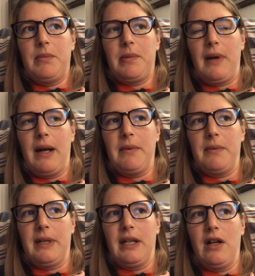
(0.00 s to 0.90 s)

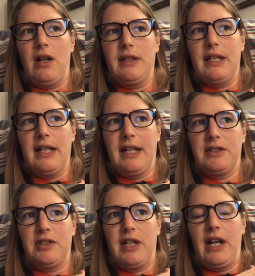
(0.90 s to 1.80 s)
probably all day
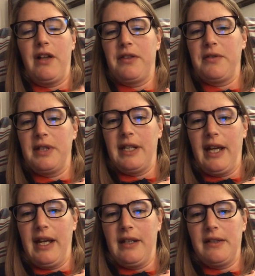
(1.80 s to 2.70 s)
yesterday, all through the
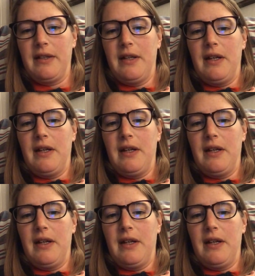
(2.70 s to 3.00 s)
night.